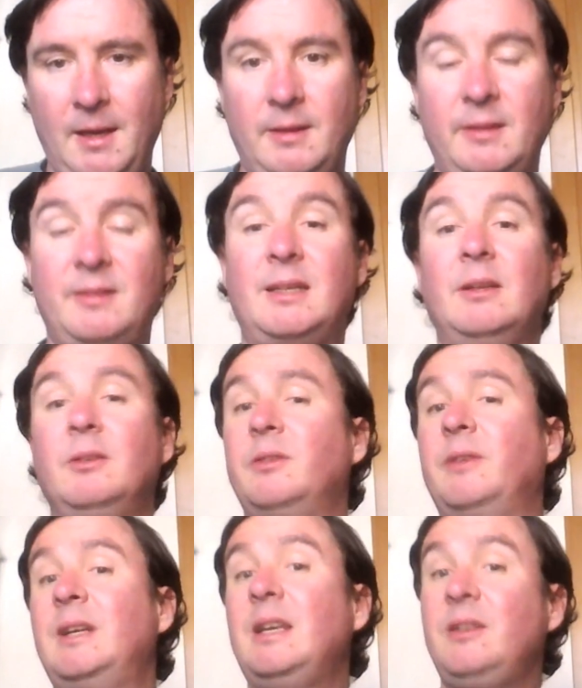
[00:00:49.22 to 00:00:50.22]
The skills of
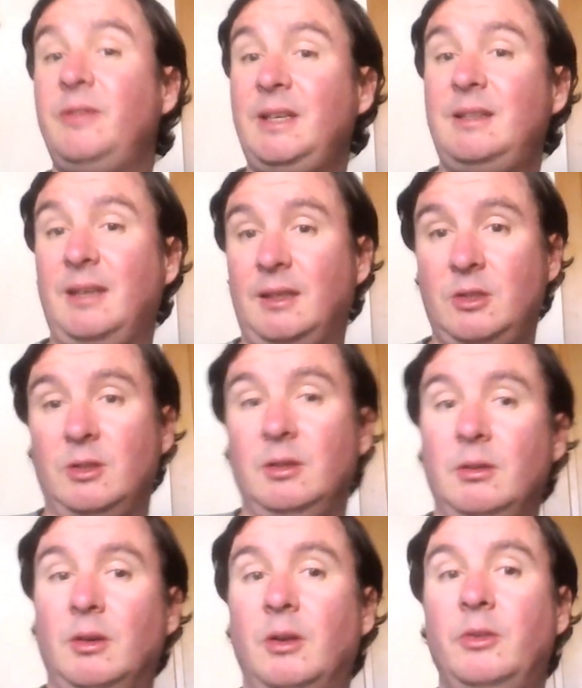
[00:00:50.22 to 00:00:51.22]
an AV
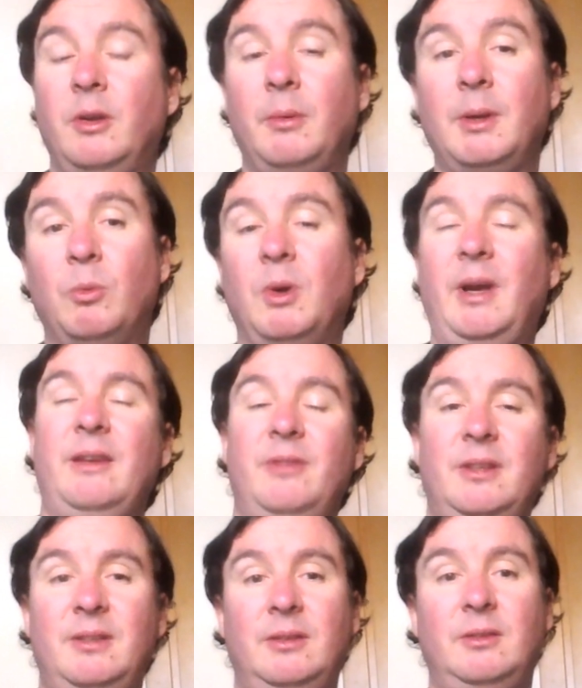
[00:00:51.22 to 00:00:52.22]
technician are knowing what AV
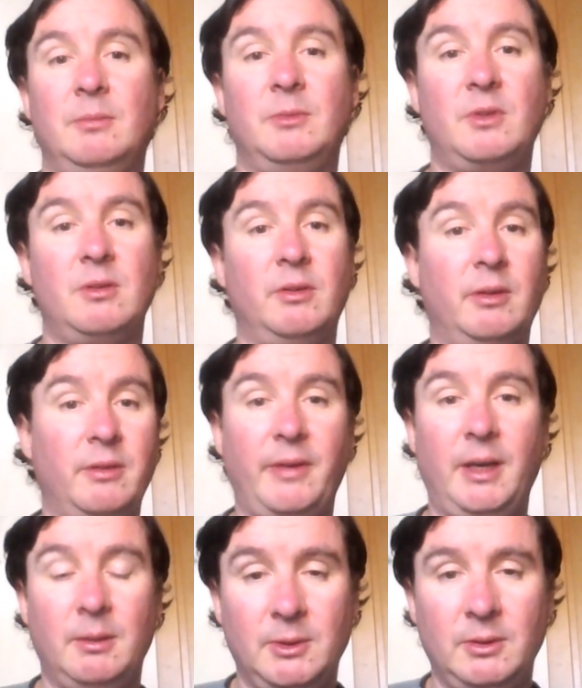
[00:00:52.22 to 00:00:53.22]
systems there are
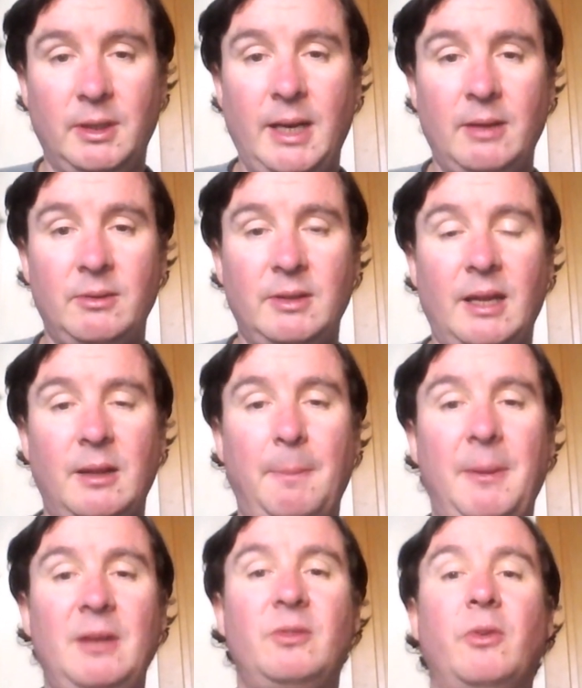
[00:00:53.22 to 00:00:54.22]
available and how to get the
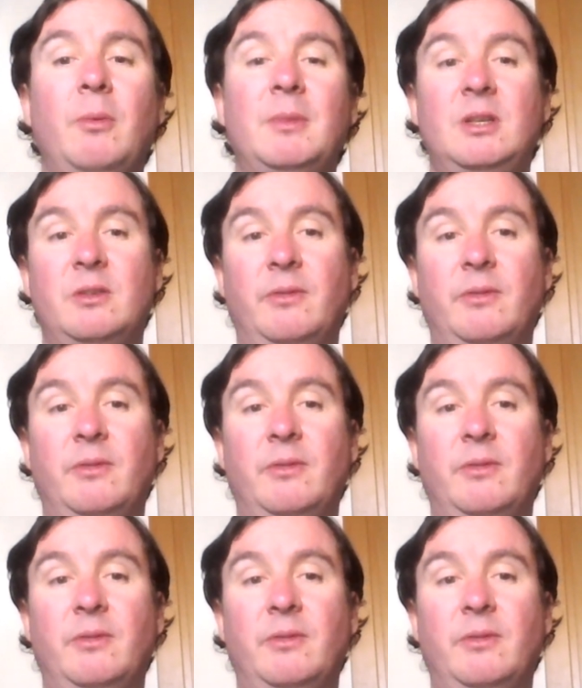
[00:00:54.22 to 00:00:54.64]
best from each of